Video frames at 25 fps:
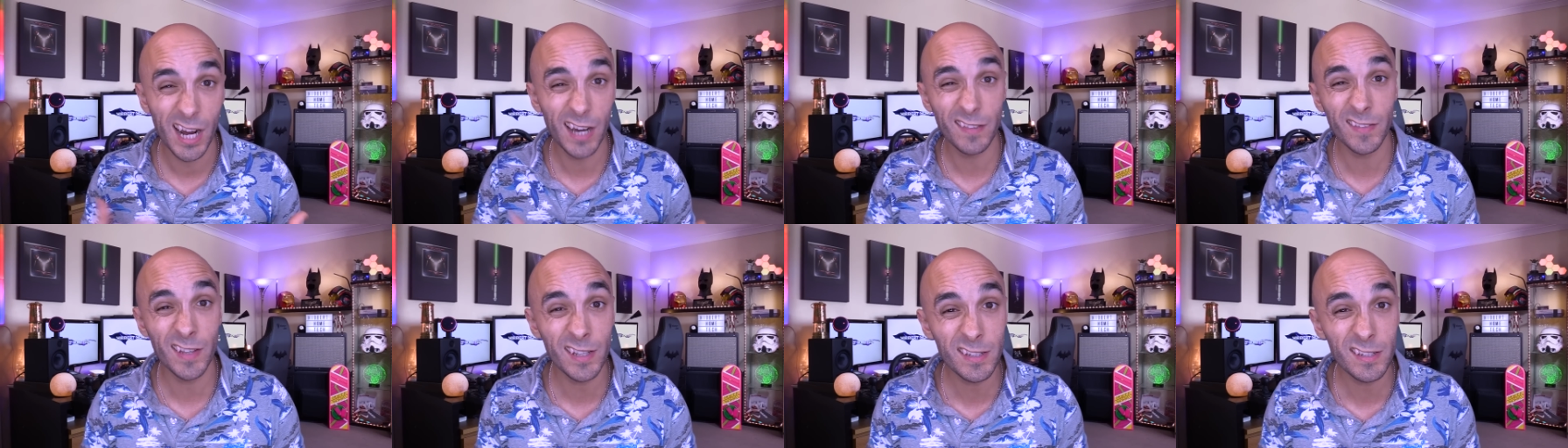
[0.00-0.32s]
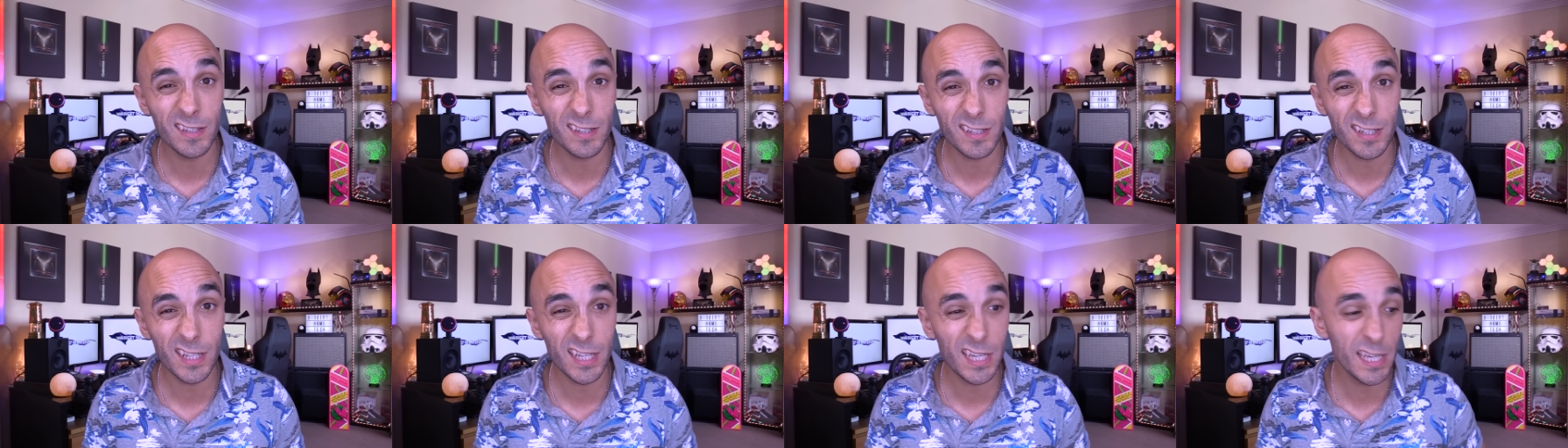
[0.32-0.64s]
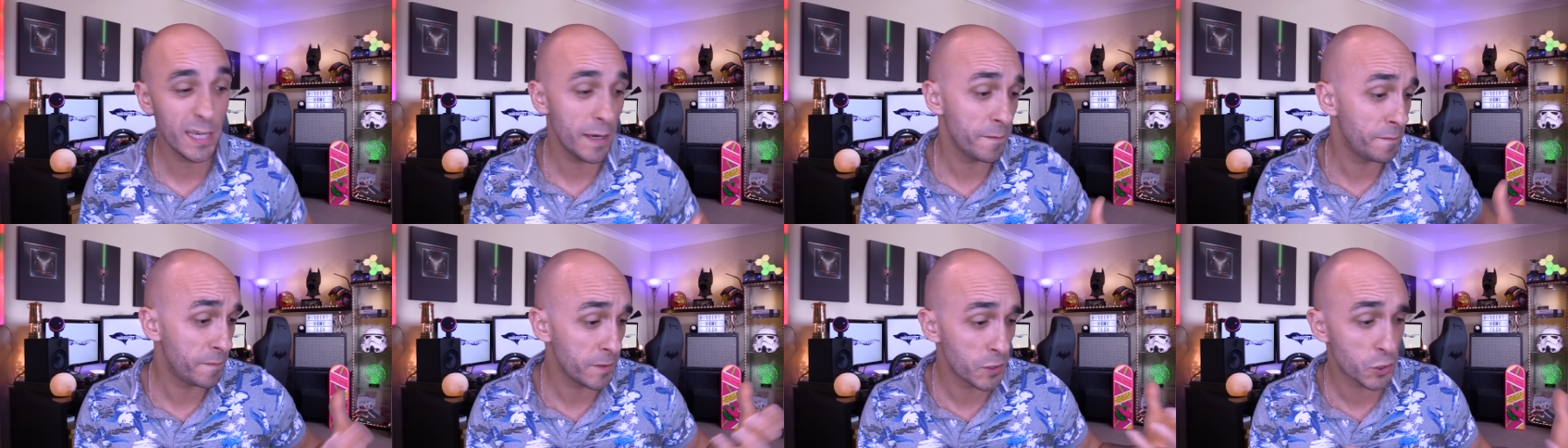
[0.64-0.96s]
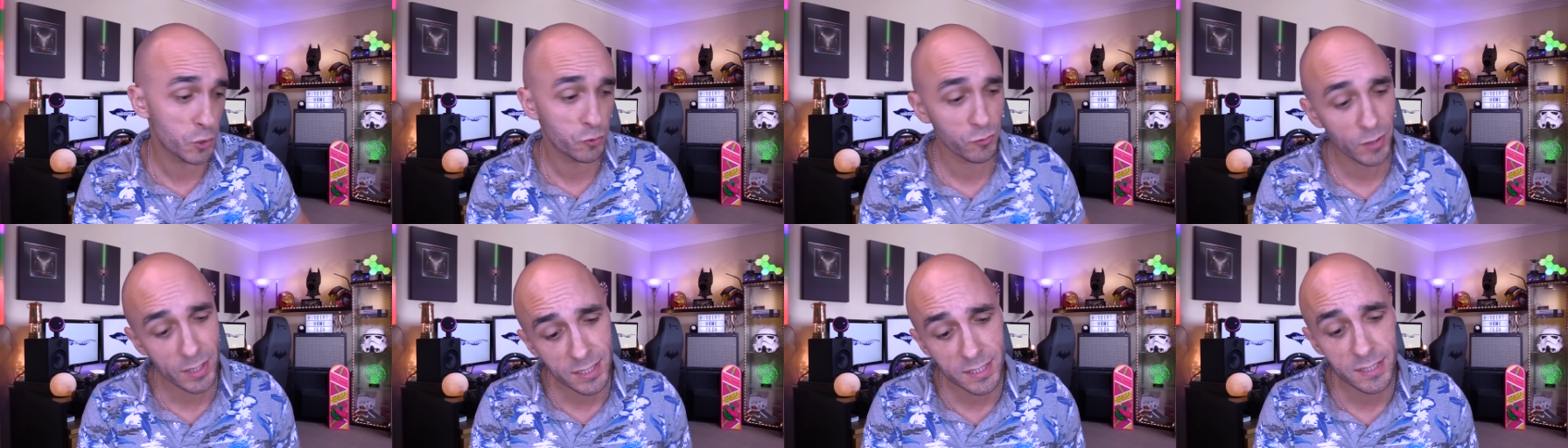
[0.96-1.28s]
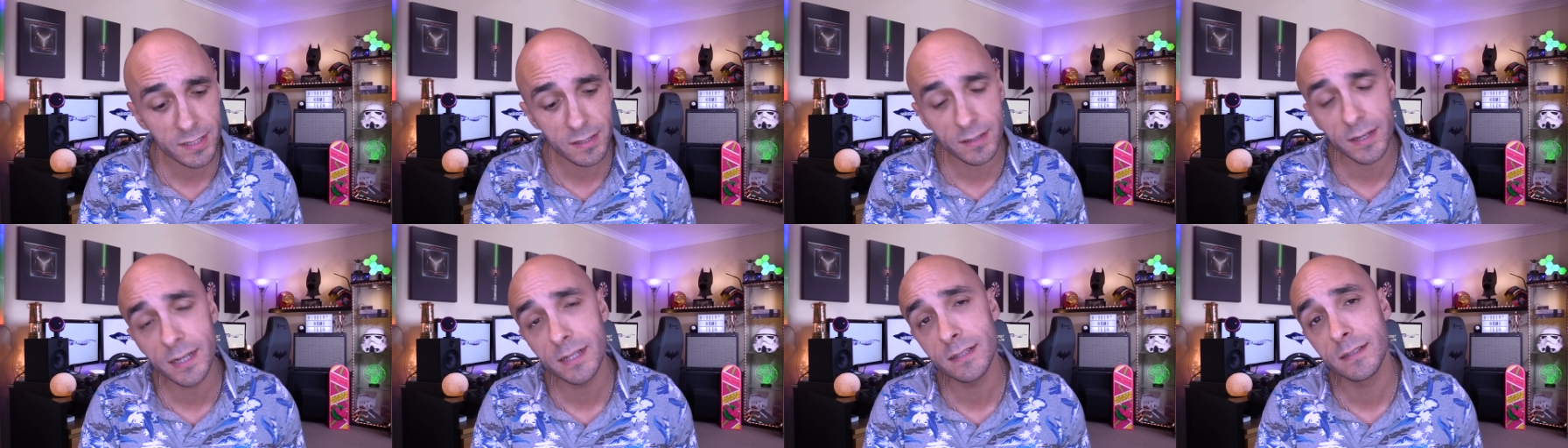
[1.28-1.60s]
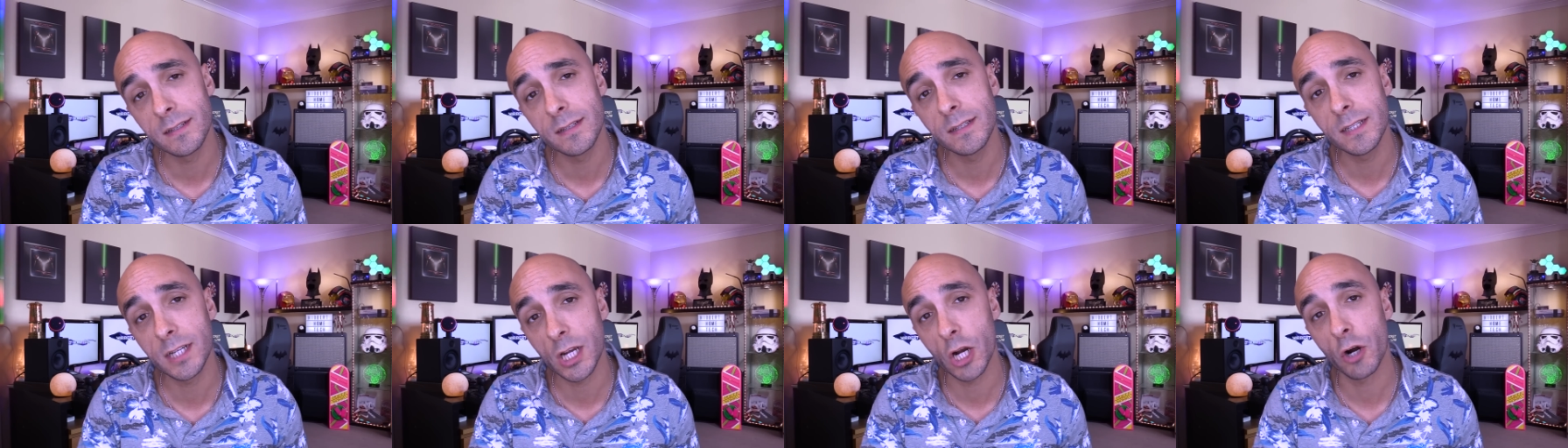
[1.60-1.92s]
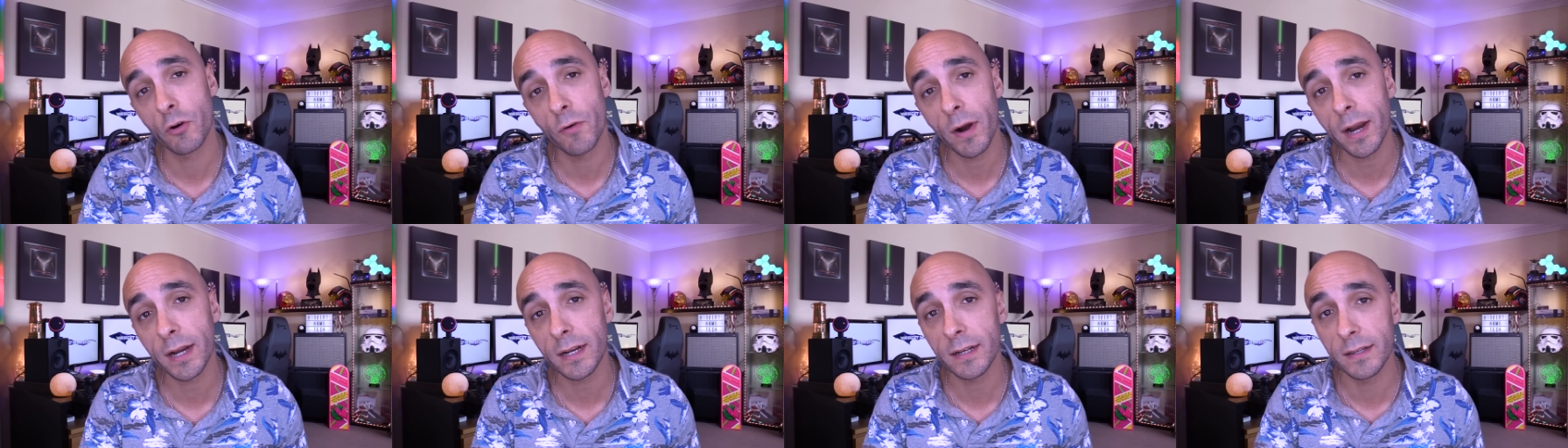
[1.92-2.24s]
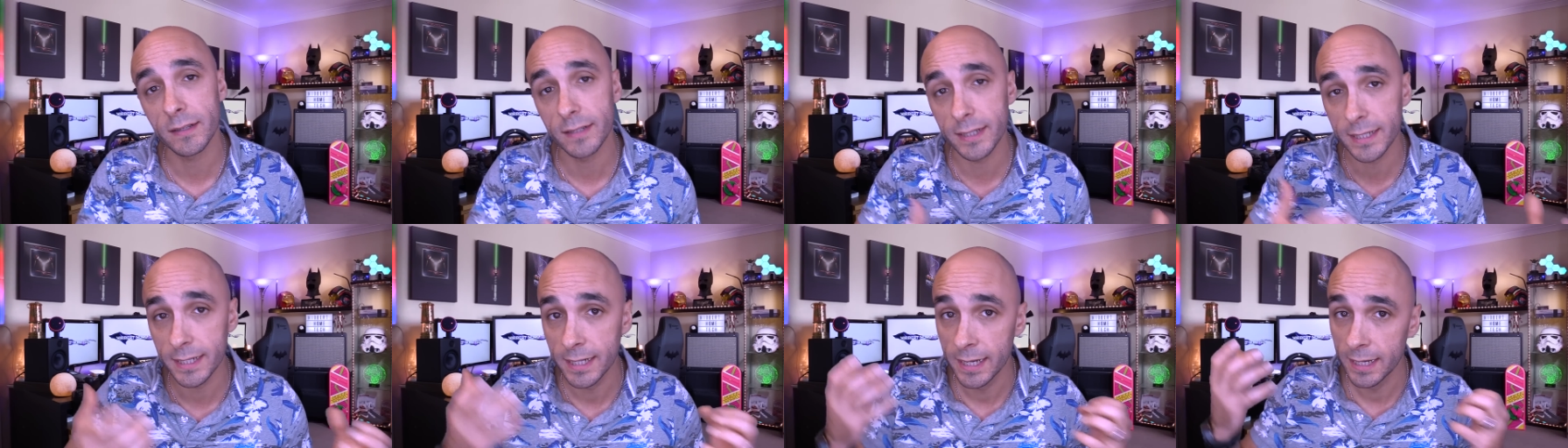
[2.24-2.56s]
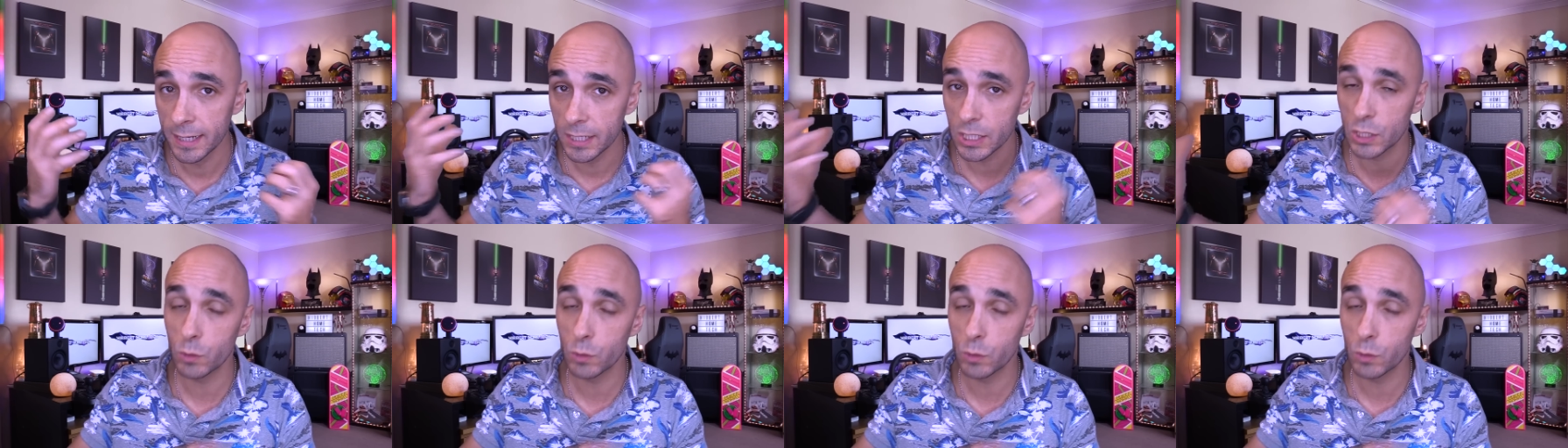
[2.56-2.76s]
and then see if it translated correctly